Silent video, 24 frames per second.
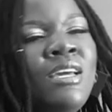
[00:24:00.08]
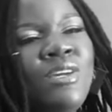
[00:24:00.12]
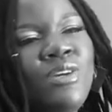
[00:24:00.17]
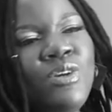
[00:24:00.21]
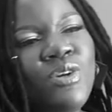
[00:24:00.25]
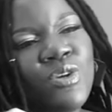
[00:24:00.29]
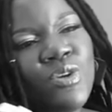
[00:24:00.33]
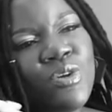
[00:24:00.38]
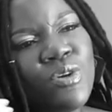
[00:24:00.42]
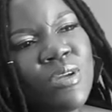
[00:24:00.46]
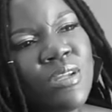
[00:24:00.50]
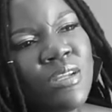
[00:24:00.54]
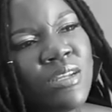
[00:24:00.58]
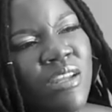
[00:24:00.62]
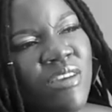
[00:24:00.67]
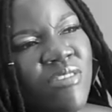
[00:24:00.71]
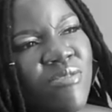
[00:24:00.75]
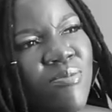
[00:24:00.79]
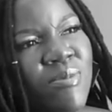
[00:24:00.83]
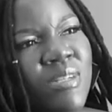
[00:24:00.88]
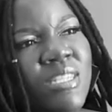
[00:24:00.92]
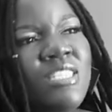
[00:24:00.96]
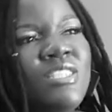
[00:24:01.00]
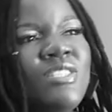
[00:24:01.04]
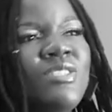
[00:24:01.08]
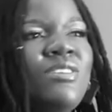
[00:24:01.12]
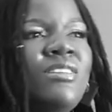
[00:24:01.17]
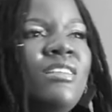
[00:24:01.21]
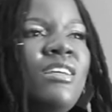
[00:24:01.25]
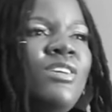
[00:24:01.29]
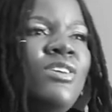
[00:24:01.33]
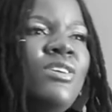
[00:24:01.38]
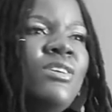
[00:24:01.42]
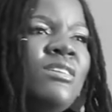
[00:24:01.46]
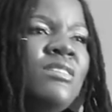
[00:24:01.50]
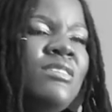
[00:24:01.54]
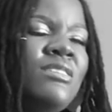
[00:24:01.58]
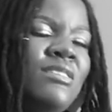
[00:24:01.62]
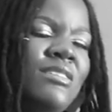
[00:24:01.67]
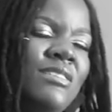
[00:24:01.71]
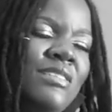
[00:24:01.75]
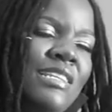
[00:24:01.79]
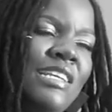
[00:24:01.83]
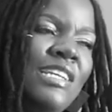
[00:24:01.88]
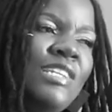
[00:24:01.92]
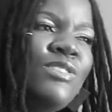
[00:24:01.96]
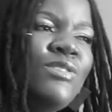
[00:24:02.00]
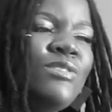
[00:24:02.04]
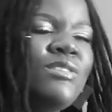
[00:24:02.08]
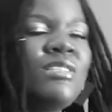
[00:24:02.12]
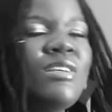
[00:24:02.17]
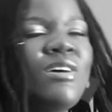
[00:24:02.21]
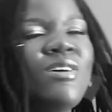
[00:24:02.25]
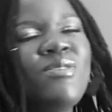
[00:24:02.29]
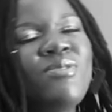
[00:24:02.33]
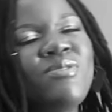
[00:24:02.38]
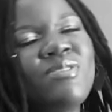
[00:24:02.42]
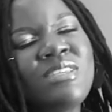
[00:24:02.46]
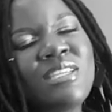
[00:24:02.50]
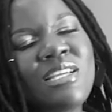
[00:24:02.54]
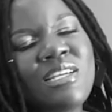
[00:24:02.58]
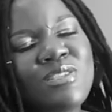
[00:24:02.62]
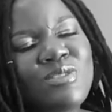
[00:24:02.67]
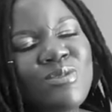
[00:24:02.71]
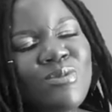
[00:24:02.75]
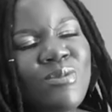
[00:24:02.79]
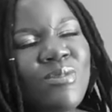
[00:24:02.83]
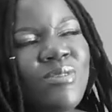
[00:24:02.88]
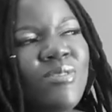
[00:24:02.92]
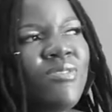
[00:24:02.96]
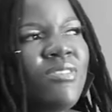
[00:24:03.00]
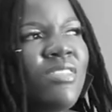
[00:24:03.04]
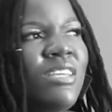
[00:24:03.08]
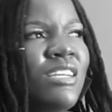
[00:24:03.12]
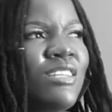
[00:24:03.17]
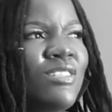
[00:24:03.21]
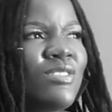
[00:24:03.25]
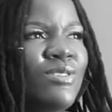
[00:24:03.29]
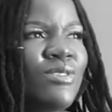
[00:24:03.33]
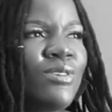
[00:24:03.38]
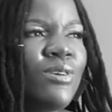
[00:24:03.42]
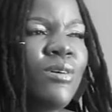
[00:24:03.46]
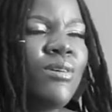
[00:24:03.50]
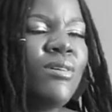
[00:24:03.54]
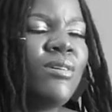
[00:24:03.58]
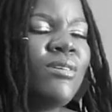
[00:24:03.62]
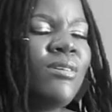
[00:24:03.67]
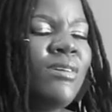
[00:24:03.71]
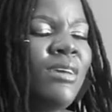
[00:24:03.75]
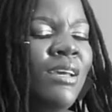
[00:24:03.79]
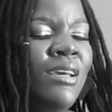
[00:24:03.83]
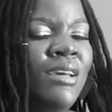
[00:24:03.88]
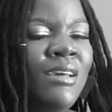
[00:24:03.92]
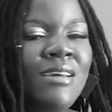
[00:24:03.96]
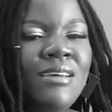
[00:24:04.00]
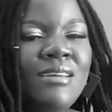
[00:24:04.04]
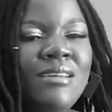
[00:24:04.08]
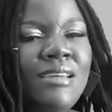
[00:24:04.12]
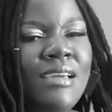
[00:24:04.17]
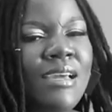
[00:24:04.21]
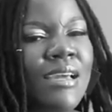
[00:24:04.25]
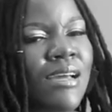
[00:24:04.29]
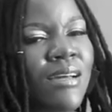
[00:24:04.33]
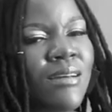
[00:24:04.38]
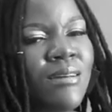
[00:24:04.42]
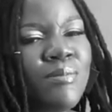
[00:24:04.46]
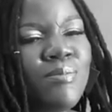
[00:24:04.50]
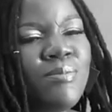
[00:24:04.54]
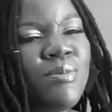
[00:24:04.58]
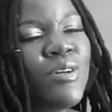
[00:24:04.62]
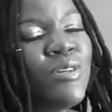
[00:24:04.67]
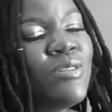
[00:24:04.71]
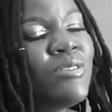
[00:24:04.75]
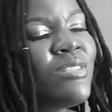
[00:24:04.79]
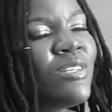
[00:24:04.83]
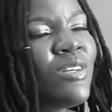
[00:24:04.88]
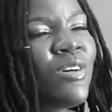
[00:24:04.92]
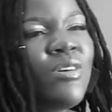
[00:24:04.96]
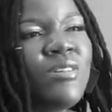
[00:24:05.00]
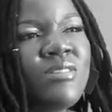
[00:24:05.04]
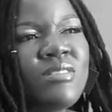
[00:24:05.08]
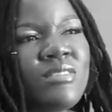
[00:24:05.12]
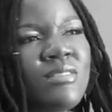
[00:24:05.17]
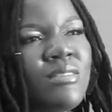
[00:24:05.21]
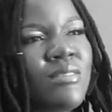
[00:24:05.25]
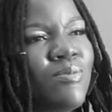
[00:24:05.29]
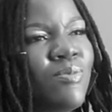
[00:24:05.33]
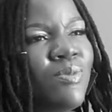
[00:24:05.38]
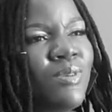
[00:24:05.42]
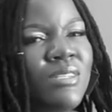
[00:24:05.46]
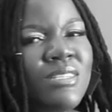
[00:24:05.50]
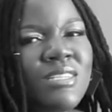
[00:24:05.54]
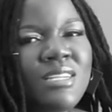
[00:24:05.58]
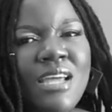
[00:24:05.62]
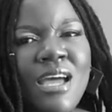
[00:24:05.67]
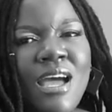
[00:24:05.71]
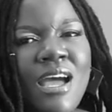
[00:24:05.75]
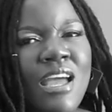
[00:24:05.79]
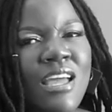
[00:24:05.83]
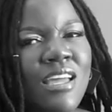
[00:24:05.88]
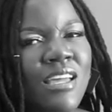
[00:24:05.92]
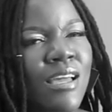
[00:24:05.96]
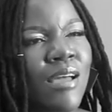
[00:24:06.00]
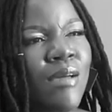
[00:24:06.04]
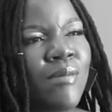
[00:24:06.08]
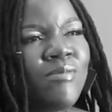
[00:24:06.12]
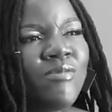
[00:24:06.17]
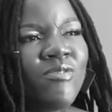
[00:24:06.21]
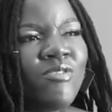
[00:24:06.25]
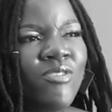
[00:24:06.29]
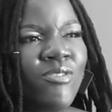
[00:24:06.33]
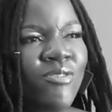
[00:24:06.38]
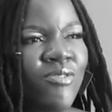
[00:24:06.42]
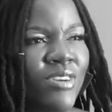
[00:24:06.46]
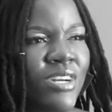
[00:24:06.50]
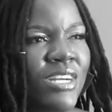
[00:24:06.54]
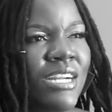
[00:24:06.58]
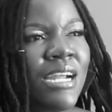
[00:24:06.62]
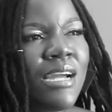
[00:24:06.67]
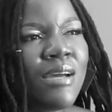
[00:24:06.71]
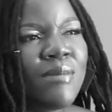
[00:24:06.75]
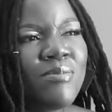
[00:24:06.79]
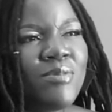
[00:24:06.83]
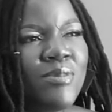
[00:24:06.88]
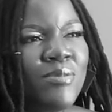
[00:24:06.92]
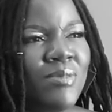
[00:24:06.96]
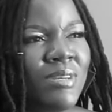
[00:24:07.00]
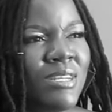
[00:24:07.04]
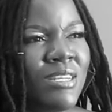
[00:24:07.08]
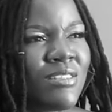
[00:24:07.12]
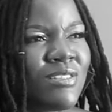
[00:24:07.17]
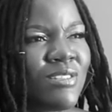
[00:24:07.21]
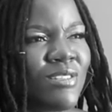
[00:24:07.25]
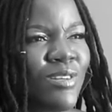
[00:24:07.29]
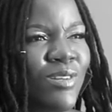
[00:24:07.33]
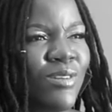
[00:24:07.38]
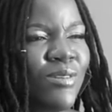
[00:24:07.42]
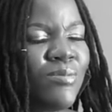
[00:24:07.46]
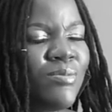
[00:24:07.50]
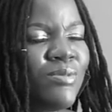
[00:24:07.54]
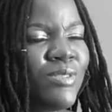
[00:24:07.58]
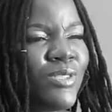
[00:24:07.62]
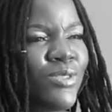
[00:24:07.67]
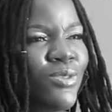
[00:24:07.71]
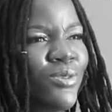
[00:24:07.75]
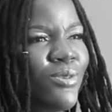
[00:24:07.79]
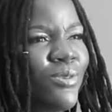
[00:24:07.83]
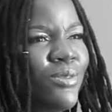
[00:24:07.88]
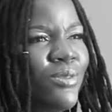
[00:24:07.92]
you know, enough money so that you can sustain yourself and that sort of thing. So, yeah, pros and cons. But I am very happy being a solopreneur.